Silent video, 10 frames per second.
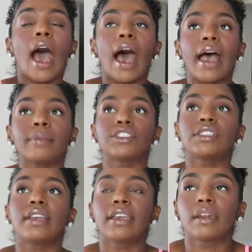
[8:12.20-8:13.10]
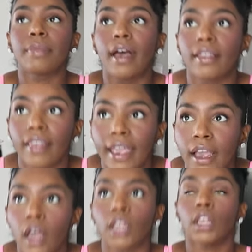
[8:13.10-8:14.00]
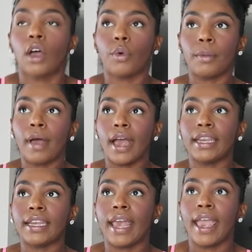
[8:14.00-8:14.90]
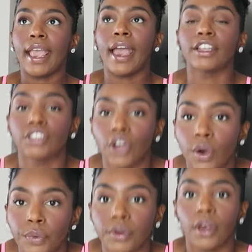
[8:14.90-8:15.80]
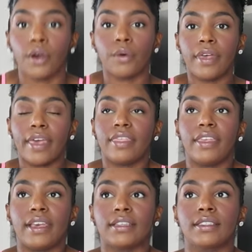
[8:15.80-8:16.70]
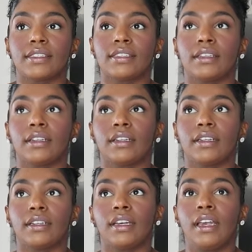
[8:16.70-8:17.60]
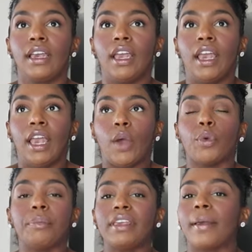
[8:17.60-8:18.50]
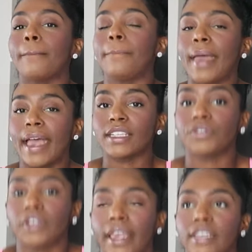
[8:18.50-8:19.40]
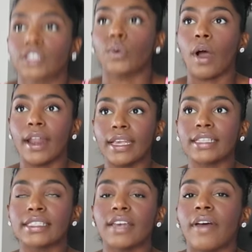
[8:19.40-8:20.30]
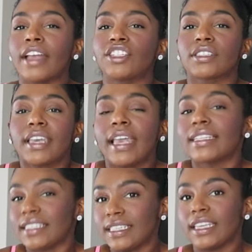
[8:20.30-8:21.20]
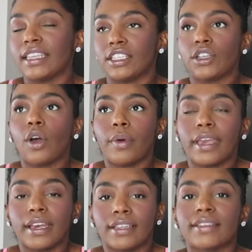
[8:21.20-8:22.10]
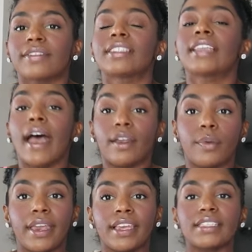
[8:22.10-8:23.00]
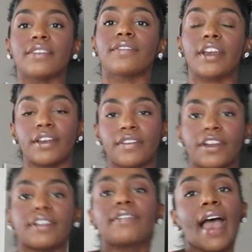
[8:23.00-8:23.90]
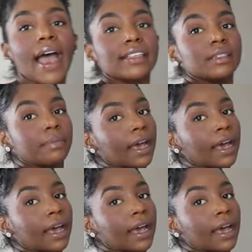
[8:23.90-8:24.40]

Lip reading: I'm just thinking about like a lower body day. I don't know that this would be the best for like squatting and stuff. I just can see this going sideways very, very fast.